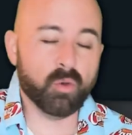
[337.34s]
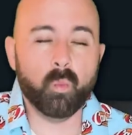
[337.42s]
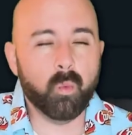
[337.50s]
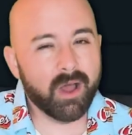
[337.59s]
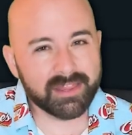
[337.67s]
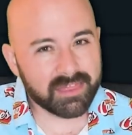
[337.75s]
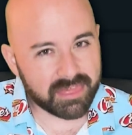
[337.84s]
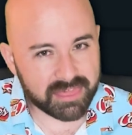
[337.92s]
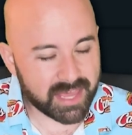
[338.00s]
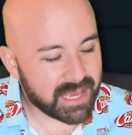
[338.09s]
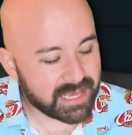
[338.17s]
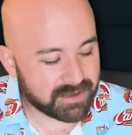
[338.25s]
one
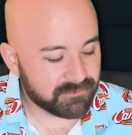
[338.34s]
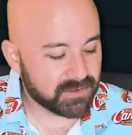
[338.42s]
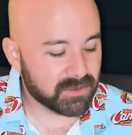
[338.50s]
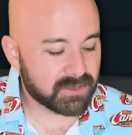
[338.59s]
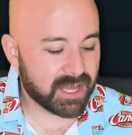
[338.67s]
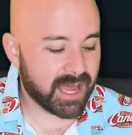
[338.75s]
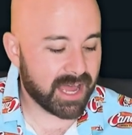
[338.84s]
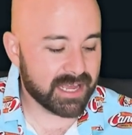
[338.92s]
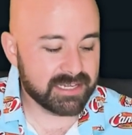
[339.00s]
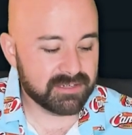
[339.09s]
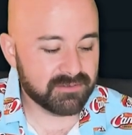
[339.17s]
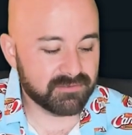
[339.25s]
thing I feel
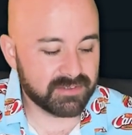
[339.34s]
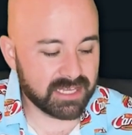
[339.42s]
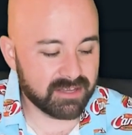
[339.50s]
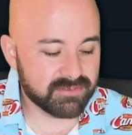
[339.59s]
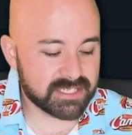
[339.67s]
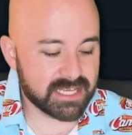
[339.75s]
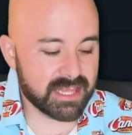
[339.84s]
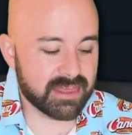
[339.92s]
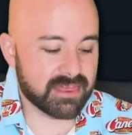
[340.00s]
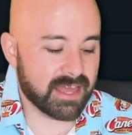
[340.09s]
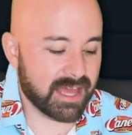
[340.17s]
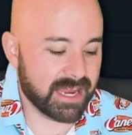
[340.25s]
kind of gives
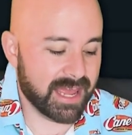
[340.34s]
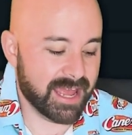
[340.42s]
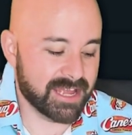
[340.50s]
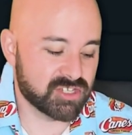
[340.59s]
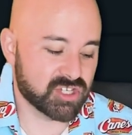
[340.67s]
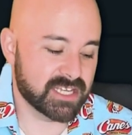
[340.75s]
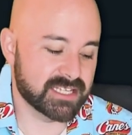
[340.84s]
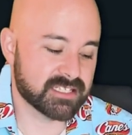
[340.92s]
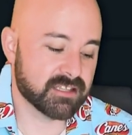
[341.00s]
it that edge is